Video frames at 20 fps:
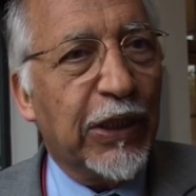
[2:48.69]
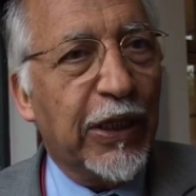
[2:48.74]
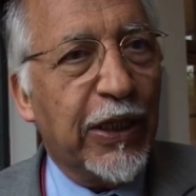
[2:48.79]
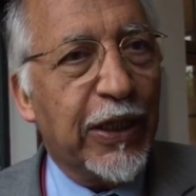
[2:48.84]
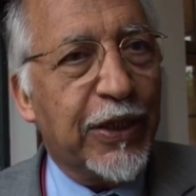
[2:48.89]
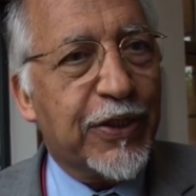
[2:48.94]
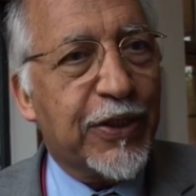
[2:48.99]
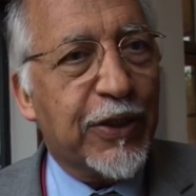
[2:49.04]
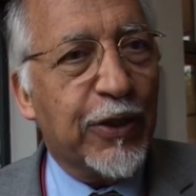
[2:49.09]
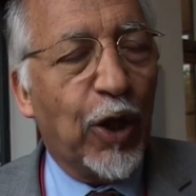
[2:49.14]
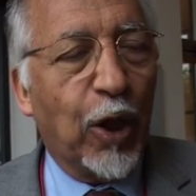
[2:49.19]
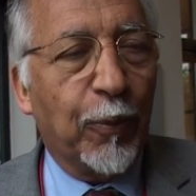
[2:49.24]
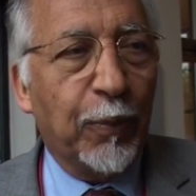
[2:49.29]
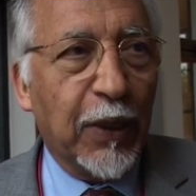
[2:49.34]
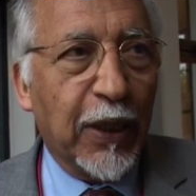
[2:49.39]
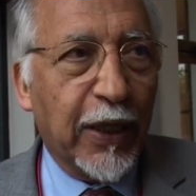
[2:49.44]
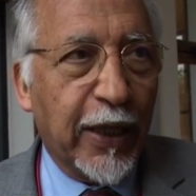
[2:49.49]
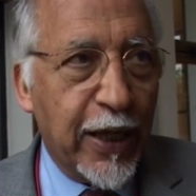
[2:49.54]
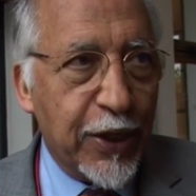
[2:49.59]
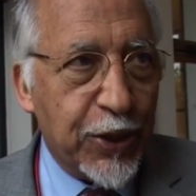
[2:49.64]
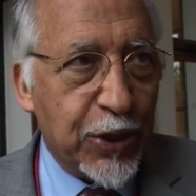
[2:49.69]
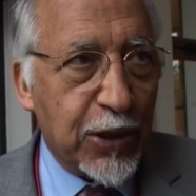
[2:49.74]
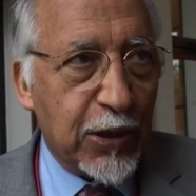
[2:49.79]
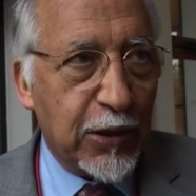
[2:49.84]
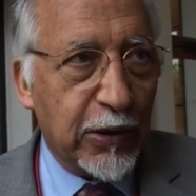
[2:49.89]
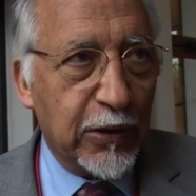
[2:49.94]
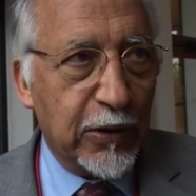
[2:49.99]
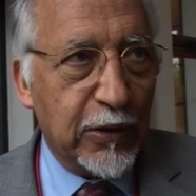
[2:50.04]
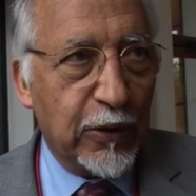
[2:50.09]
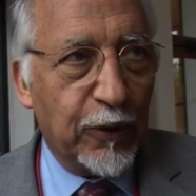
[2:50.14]
it's an
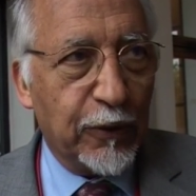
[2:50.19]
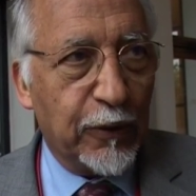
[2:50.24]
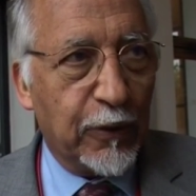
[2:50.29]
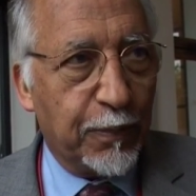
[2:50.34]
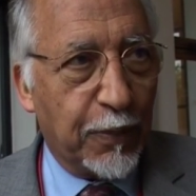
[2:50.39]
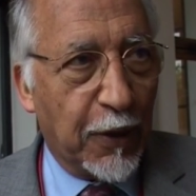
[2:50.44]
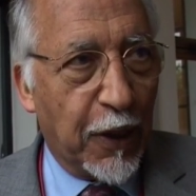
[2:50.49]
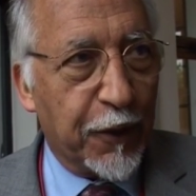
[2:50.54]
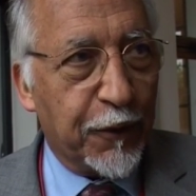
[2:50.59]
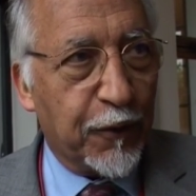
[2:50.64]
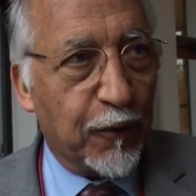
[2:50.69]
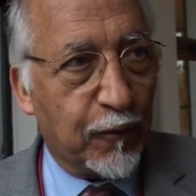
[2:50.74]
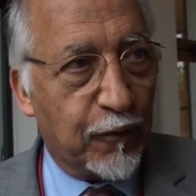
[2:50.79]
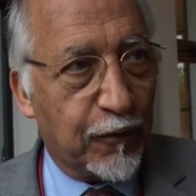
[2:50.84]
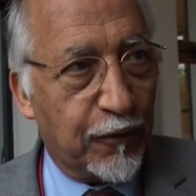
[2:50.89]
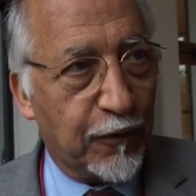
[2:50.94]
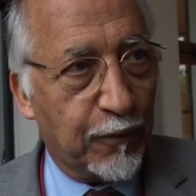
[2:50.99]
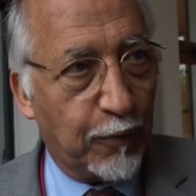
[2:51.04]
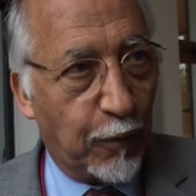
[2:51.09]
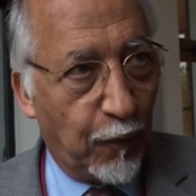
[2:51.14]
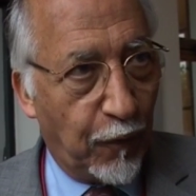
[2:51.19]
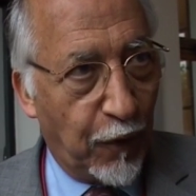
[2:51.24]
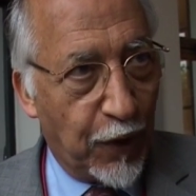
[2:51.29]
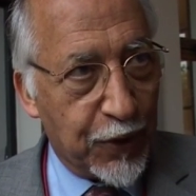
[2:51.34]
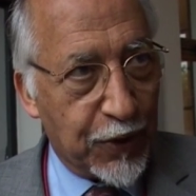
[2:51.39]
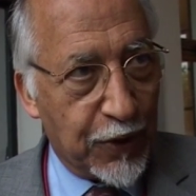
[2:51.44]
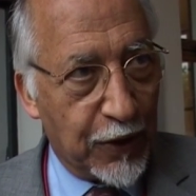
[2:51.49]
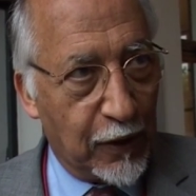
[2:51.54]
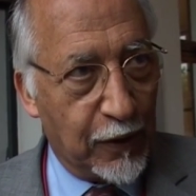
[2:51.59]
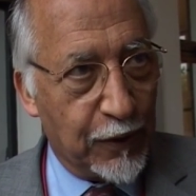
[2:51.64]
obligation on the part of
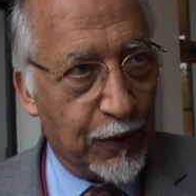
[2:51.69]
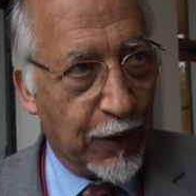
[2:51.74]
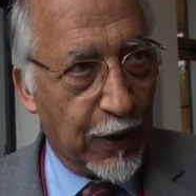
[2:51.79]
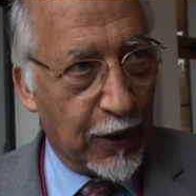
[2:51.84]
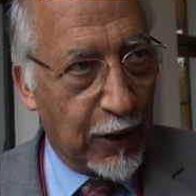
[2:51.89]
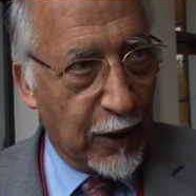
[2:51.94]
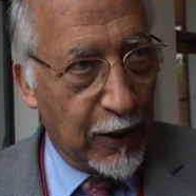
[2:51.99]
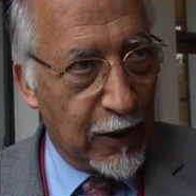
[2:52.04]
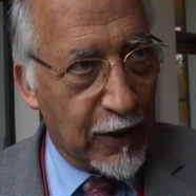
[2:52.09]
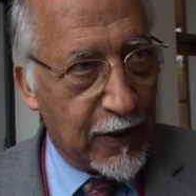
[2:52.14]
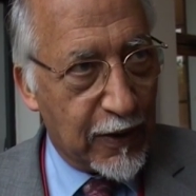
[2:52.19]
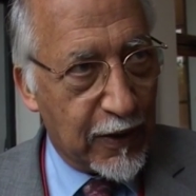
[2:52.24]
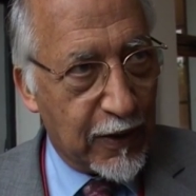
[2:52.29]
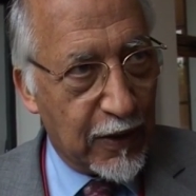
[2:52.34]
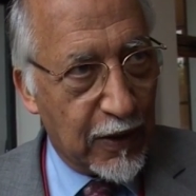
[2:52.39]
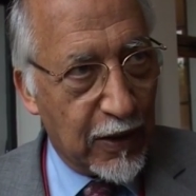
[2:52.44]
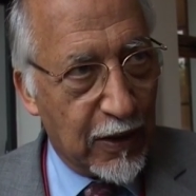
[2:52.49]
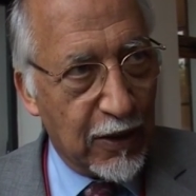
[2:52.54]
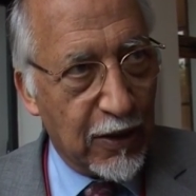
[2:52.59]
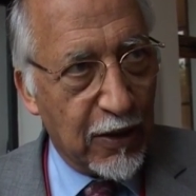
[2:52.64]
professional journalists